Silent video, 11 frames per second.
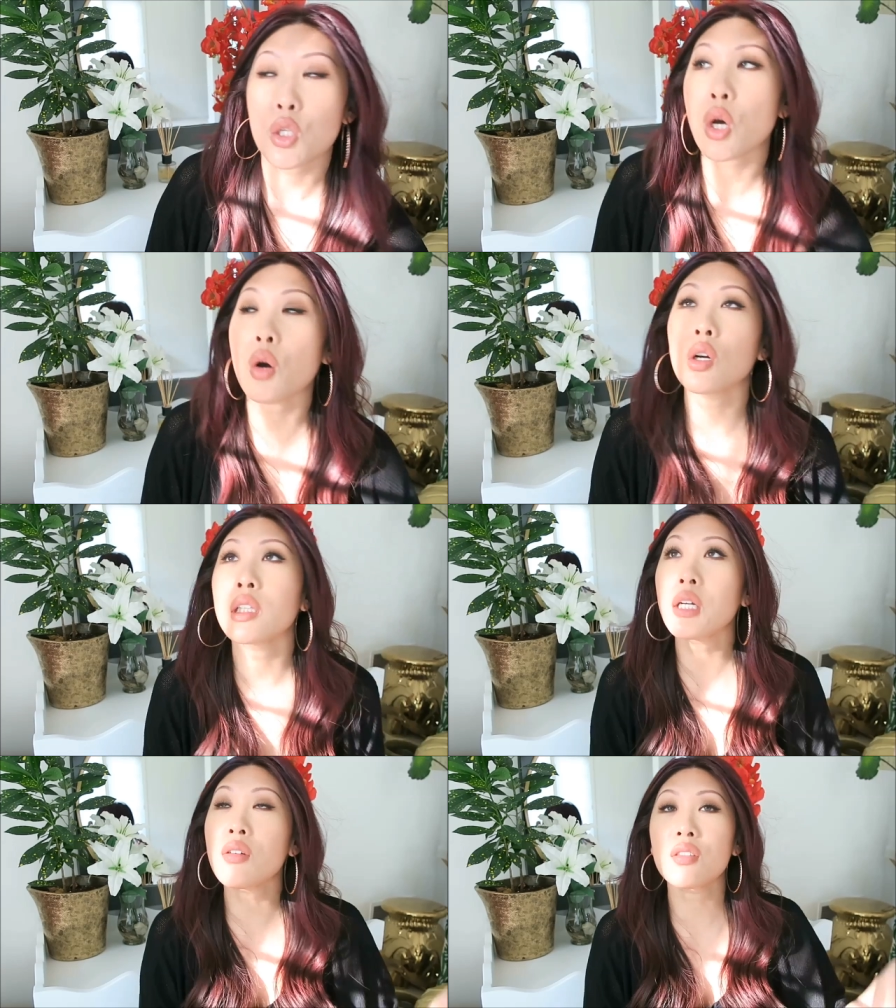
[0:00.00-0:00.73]
So
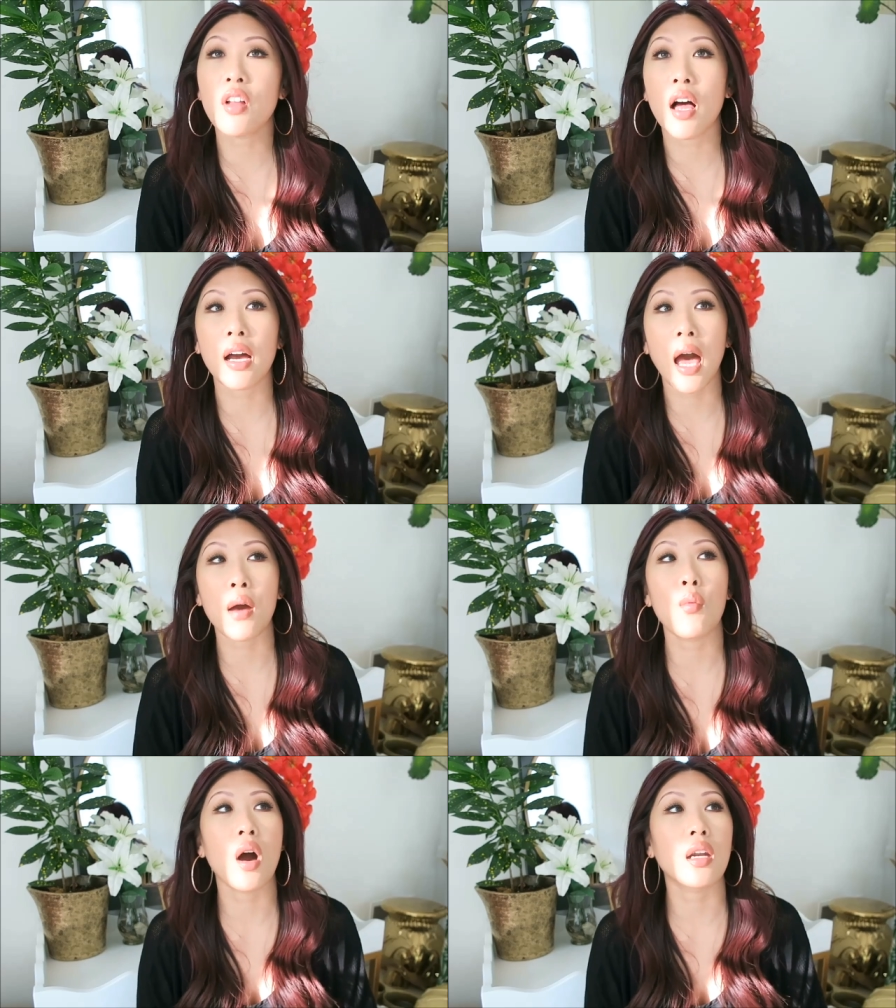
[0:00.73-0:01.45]
earlier in the vlog,
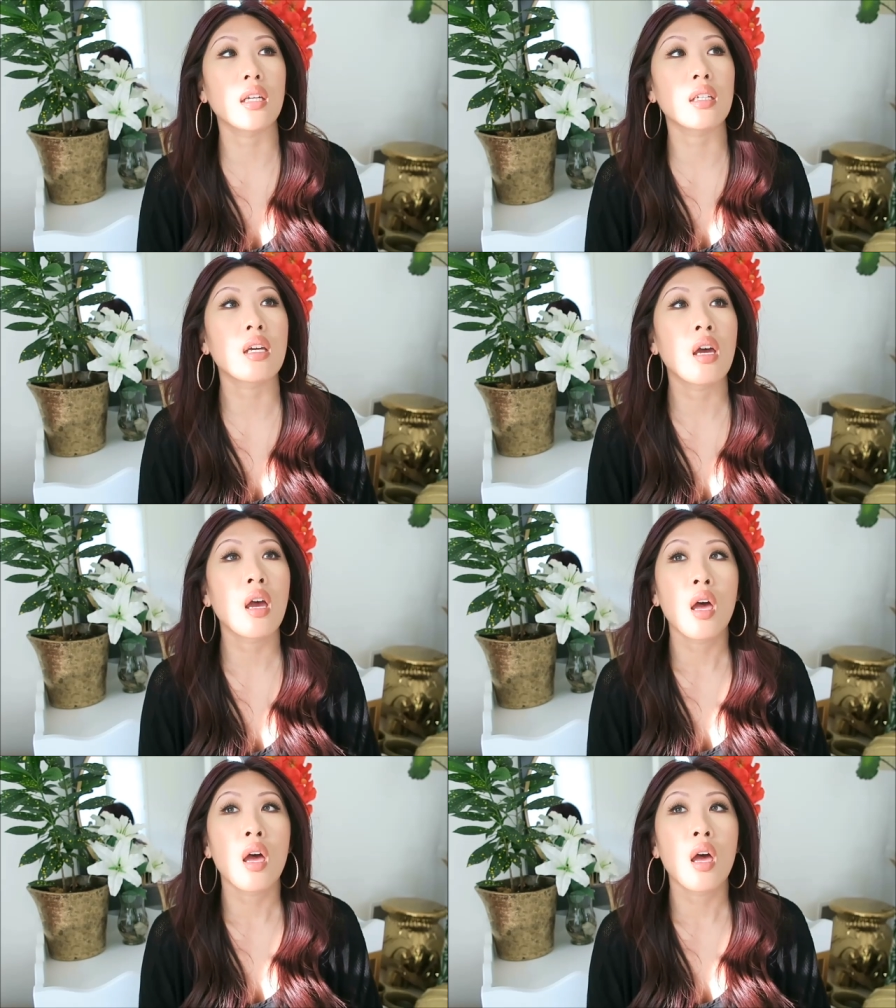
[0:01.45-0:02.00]
I wanted